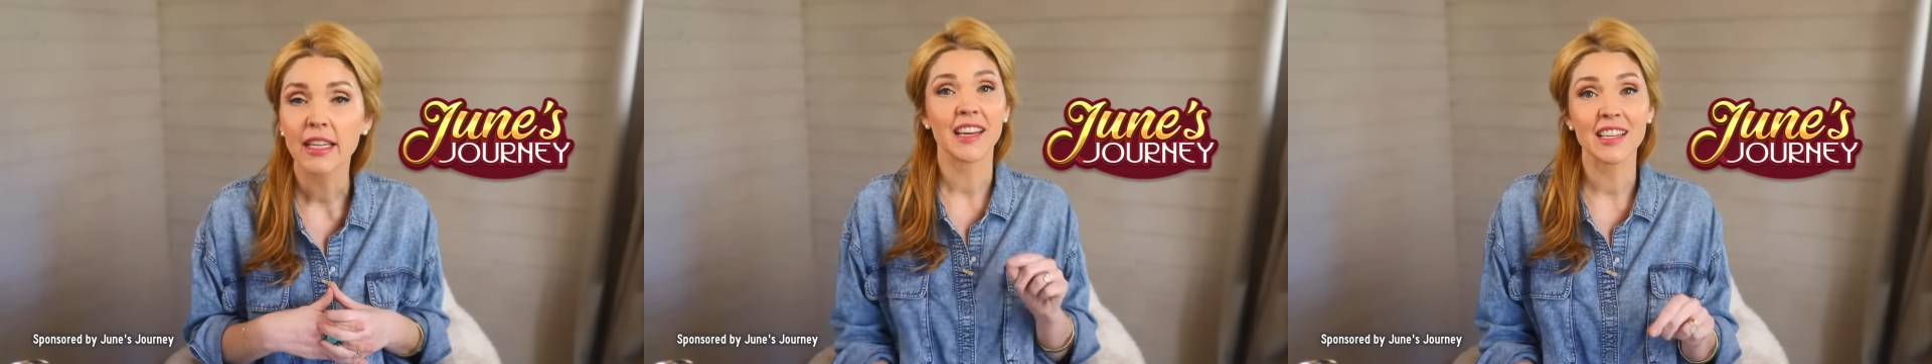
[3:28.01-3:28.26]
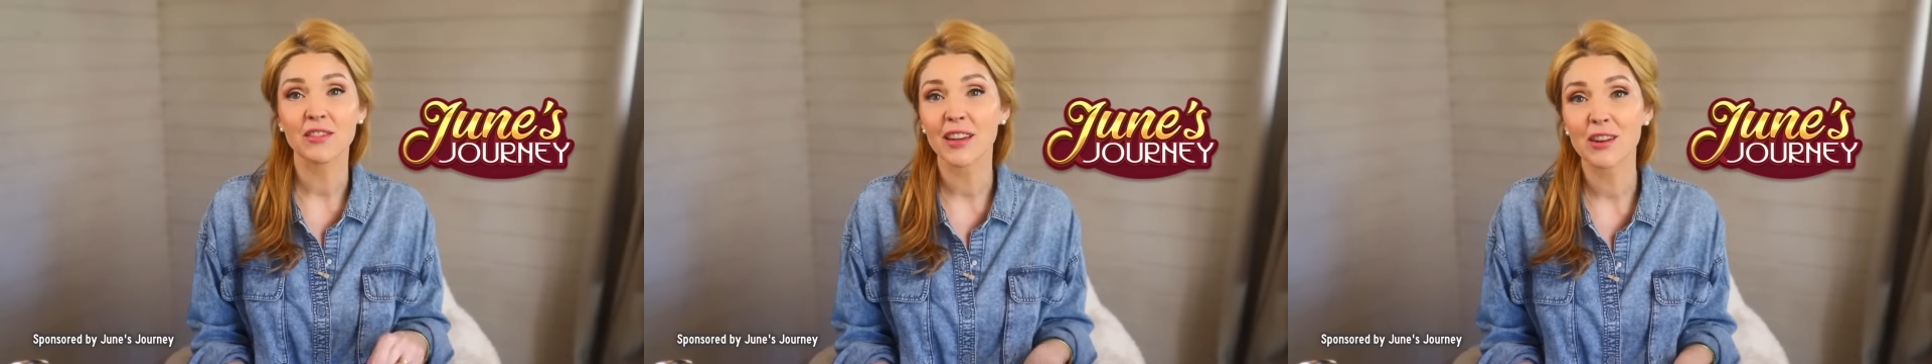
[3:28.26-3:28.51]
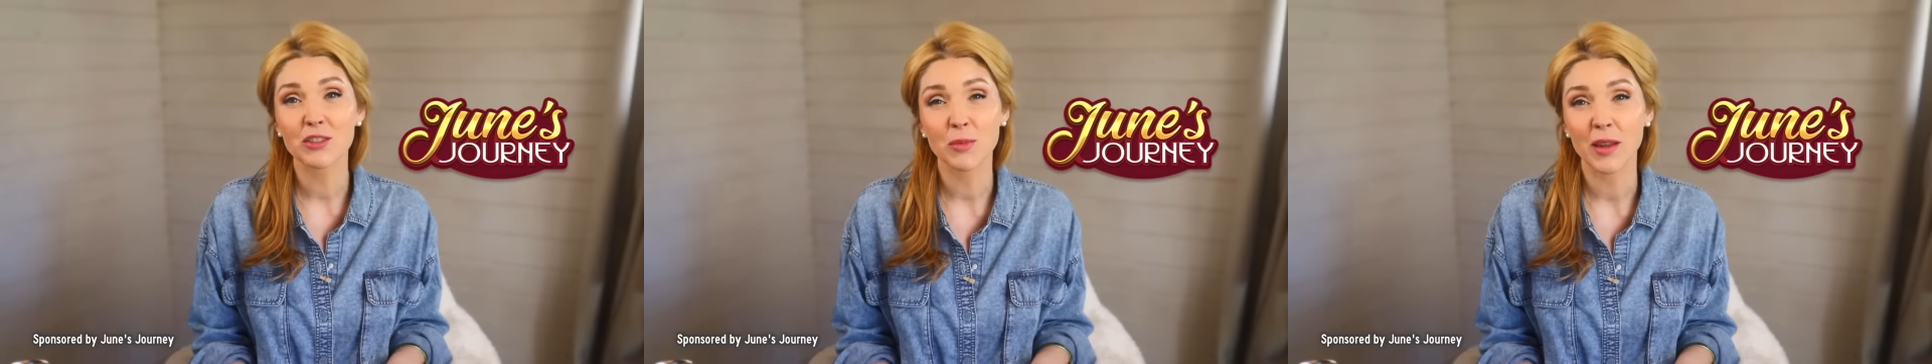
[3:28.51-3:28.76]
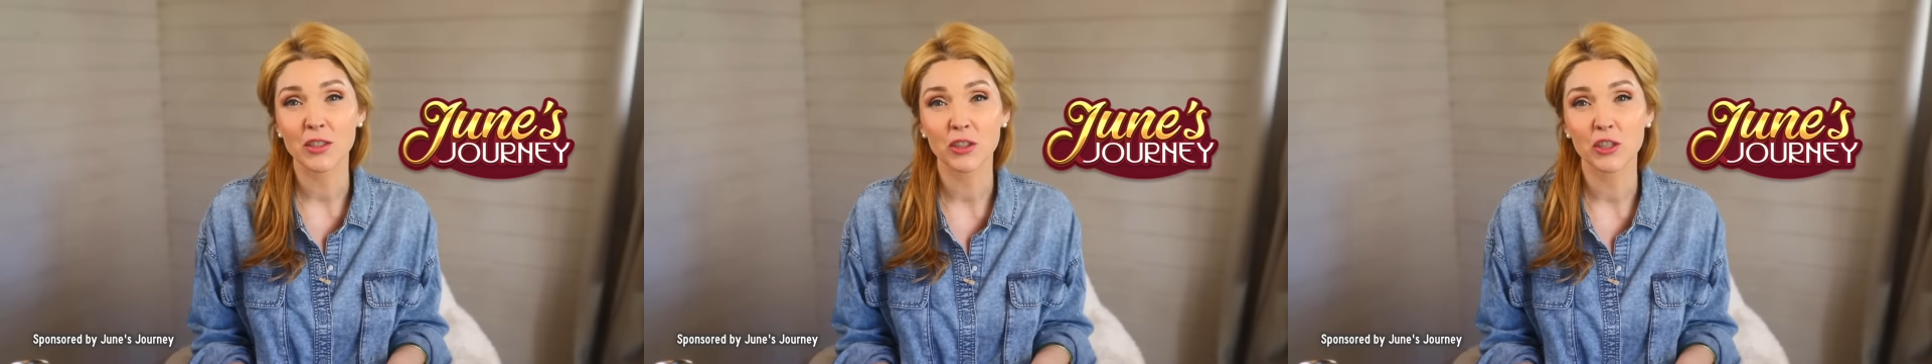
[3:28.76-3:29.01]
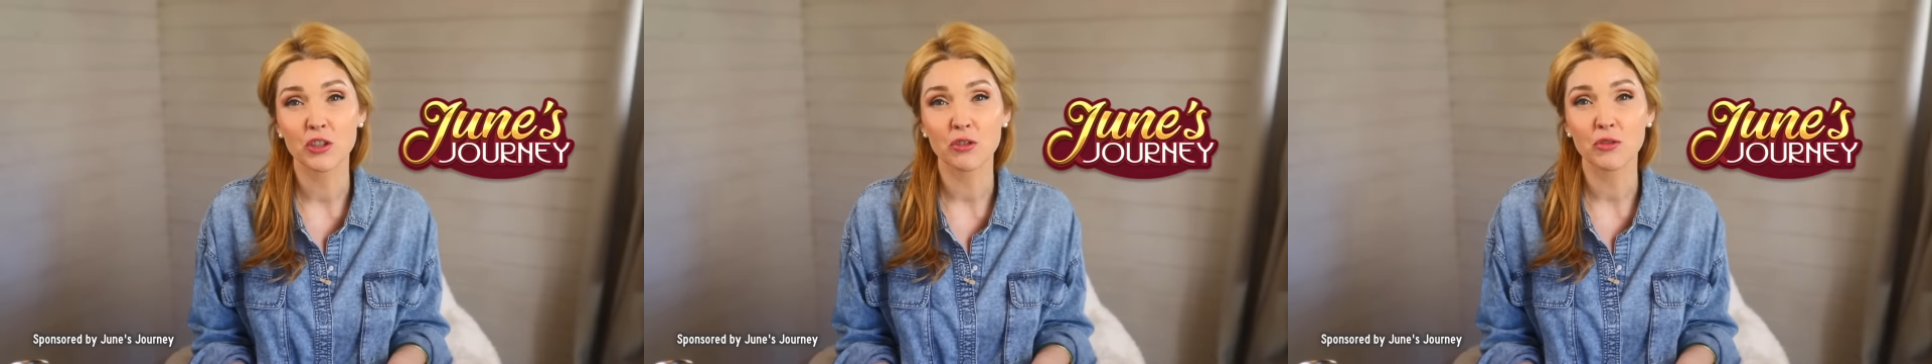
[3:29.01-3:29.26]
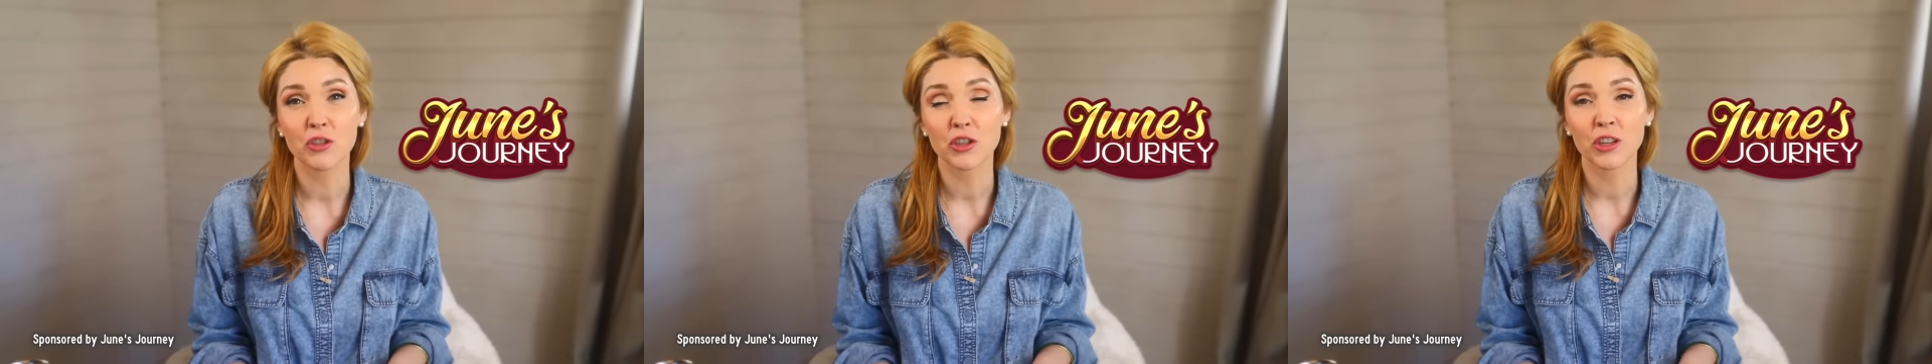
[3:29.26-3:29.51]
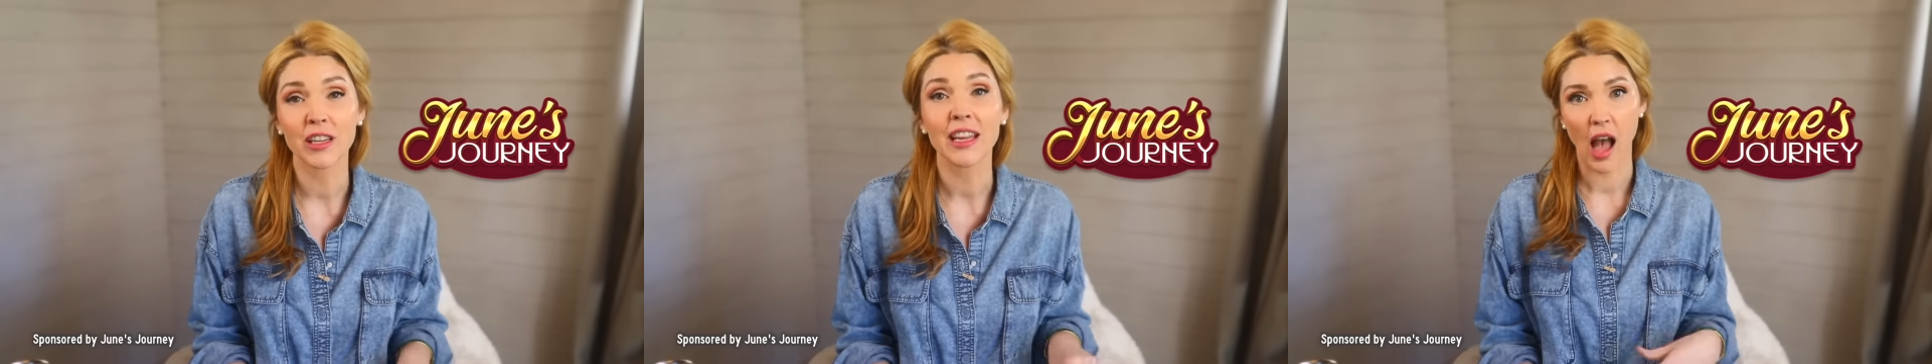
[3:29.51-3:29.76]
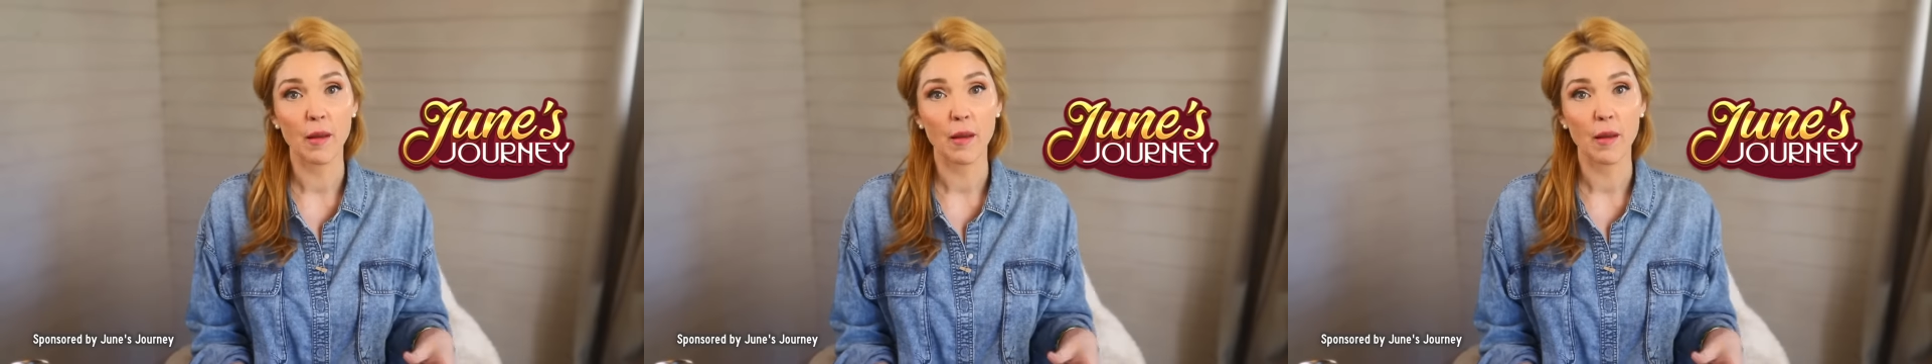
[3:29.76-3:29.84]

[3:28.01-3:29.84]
Today's video sponsor is June's Journey.